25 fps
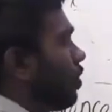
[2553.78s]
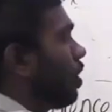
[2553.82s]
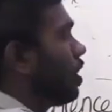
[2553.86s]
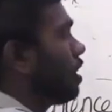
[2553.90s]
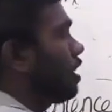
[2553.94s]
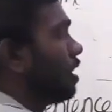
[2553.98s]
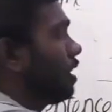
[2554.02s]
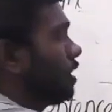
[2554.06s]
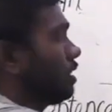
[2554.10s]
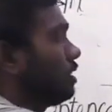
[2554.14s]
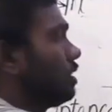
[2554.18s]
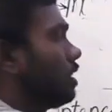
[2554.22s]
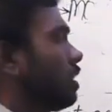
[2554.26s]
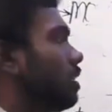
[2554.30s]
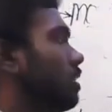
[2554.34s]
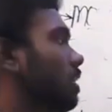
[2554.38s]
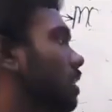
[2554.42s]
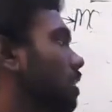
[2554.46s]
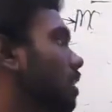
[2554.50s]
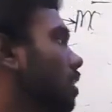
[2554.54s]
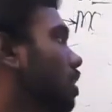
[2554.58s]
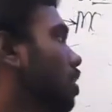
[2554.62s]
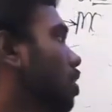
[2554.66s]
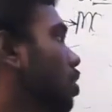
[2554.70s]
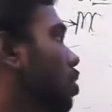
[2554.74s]
is that
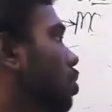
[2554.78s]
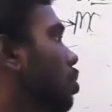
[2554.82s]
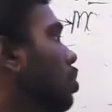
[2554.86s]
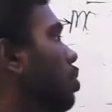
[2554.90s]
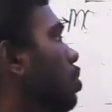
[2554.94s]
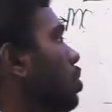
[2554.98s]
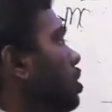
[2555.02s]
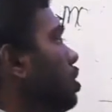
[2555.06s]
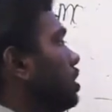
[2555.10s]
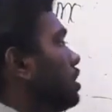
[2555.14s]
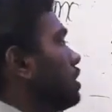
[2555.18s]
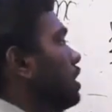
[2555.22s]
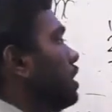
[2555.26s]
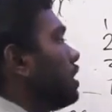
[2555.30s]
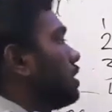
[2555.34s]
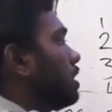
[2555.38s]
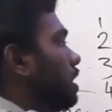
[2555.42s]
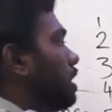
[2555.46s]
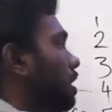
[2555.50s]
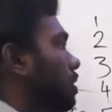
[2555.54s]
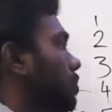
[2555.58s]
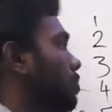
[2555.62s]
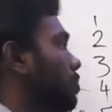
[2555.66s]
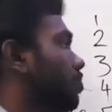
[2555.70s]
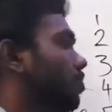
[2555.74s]
thing, who is that
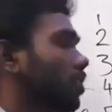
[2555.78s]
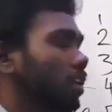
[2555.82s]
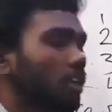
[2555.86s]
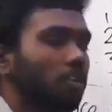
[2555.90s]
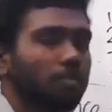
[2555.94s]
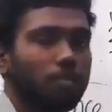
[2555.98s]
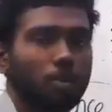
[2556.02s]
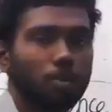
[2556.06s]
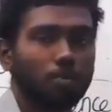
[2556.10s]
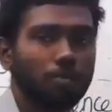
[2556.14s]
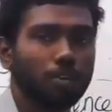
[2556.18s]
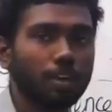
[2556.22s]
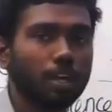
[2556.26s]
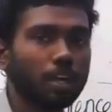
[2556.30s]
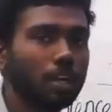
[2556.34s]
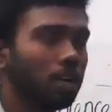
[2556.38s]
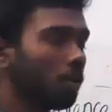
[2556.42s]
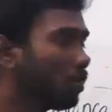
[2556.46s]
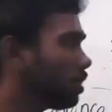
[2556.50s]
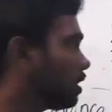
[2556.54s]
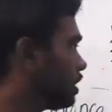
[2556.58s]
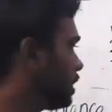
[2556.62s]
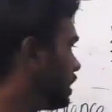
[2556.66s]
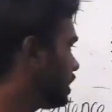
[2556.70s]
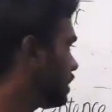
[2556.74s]
thing. If you figure
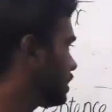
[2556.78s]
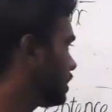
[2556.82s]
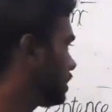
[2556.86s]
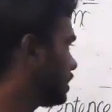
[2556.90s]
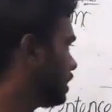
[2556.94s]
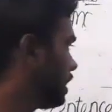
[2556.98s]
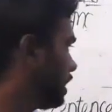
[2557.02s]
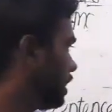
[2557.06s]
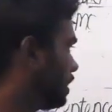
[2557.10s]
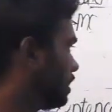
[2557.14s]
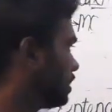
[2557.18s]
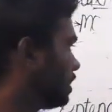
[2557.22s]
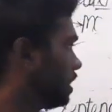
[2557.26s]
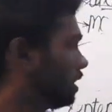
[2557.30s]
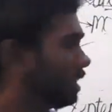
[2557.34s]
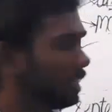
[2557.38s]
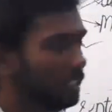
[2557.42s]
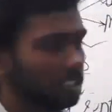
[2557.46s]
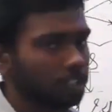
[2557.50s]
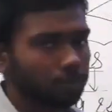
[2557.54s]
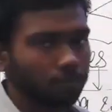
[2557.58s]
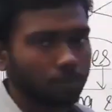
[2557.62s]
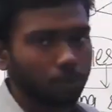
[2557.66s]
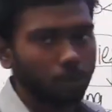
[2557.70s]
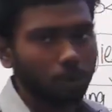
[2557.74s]
out these things,
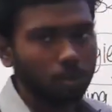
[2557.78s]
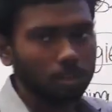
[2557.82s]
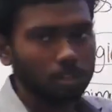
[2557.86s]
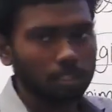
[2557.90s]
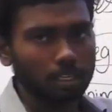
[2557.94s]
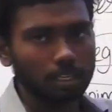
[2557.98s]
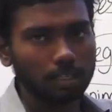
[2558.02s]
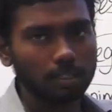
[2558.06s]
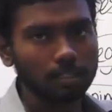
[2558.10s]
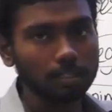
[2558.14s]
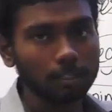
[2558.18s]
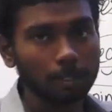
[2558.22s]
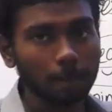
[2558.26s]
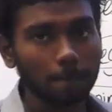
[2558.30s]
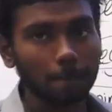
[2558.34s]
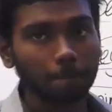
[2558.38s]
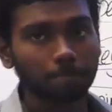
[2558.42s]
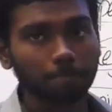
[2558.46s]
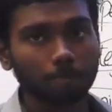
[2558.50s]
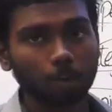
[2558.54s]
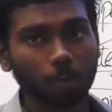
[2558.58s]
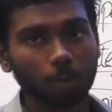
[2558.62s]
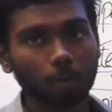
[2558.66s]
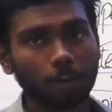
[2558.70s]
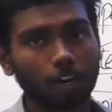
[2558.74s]
these 4 things,
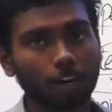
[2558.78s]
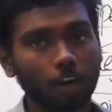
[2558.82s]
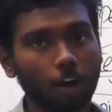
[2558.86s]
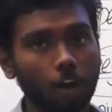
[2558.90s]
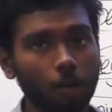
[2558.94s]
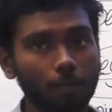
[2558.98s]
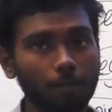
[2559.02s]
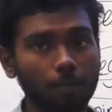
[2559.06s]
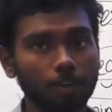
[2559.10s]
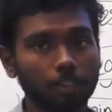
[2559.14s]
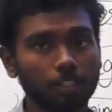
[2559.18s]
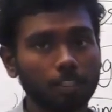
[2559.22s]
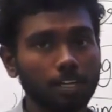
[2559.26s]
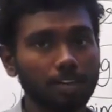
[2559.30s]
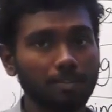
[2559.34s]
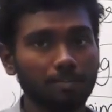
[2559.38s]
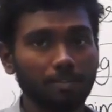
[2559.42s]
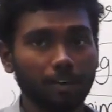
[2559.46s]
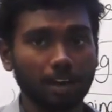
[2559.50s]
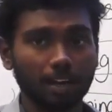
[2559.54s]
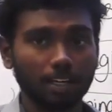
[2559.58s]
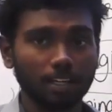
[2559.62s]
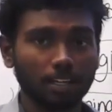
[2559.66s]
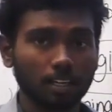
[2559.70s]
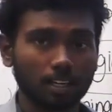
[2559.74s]
you can obviously
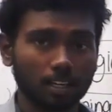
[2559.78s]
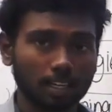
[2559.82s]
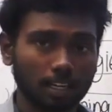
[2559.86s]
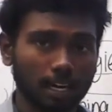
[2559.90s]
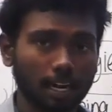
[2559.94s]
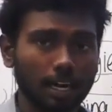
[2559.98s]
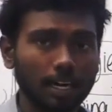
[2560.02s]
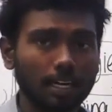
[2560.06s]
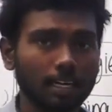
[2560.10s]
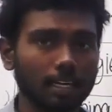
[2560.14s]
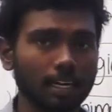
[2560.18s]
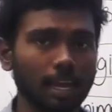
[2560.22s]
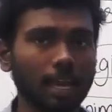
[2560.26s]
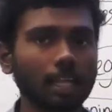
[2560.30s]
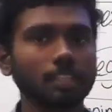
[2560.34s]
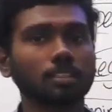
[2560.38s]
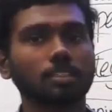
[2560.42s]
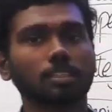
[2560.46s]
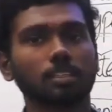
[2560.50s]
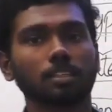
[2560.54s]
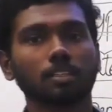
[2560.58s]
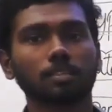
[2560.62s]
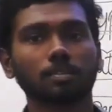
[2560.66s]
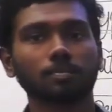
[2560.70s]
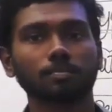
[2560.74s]
find the correct
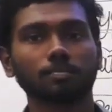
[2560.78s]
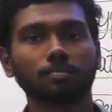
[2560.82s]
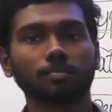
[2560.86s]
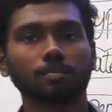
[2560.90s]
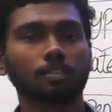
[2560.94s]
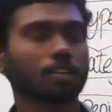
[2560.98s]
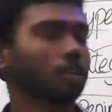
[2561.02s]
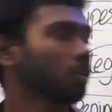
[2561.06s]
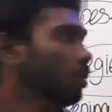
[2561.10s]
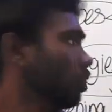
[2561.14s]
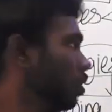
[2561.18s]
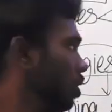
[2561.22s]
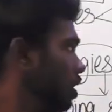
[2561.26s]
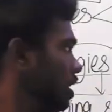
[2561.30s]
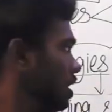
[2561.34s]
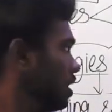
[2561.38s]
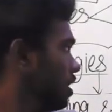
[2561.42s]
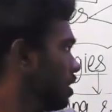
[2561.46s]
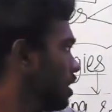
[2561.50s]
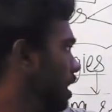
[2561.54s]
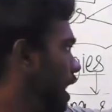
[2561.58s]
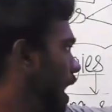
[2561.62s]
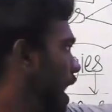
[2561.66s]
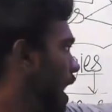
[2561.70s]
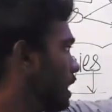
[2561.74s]
answer,
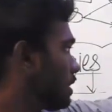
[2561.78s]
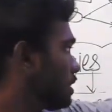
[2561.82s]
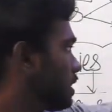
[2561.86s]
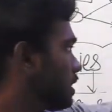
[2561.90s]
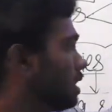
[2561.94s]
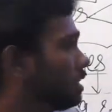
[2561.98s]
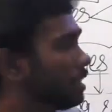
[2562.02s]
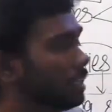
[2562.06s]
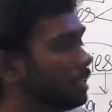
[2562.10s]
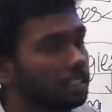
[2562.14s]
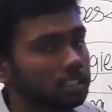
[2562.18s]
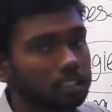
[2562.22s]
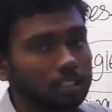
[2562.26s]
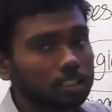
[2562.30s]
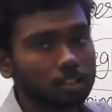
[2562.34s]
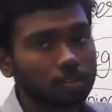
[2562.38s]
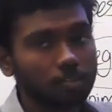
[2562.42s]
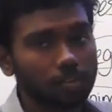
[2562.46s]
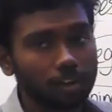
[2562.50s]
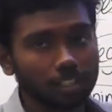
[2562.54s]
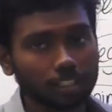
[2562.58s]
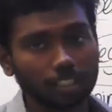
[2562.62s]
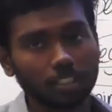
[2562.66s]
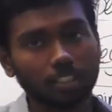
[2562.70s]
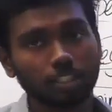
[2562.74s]
asking these
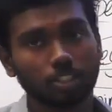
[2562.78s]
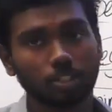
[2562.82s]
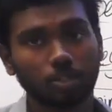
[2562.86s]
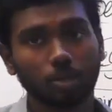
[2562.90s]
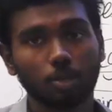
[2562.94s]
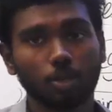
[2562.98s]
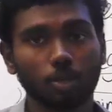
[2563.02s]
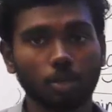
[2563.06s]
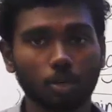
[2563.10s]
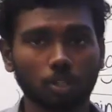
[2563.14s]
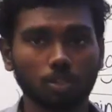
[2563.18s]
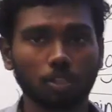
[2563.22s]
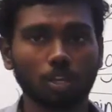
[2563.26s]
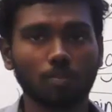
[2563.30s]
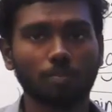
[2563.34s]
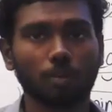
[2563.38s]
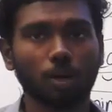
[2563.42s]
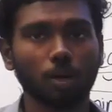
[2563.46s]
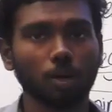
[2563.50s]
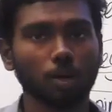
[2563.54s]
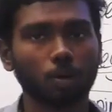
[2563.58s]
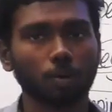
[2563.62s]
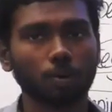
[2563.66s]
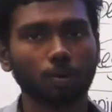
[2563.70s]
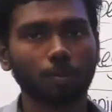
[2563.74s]
questions to yourself
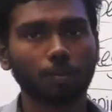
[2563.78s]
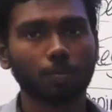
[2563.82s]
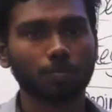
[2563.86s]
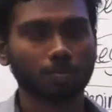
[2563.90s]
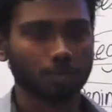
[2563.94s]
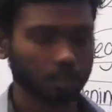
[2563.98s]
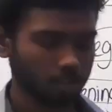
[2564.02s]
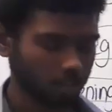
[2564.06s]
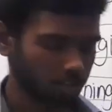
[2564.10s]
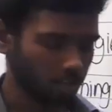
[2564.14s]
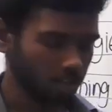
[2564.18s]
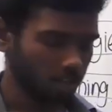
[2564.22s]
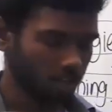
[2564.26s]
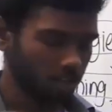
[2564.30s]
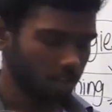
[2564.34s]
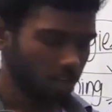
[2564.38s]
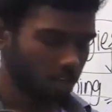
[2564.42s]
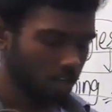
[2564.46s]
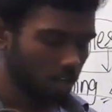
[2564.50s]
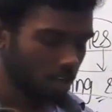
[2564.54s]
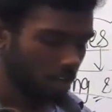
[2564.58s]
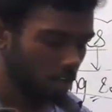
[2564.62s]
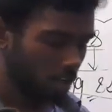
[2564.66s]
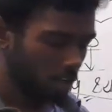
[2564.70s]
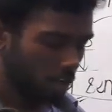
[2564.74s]
aloud.
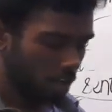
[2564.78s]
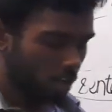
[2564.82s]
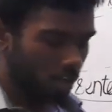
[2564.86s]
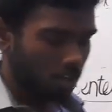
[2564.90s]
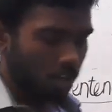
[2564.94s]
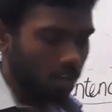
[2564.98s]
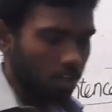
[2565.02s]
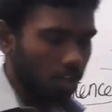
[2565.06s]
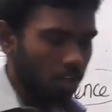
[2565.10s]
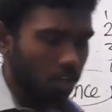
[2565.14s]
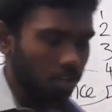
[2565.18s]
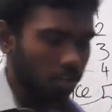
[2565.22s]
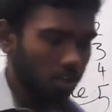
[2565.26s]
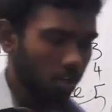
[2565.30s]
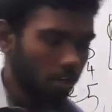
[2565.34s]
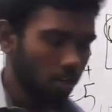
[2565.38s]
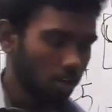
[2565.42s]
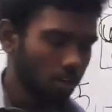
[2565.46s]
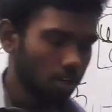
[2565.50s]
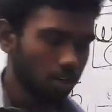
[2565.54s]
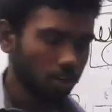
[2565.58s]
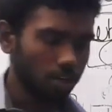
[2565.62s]
So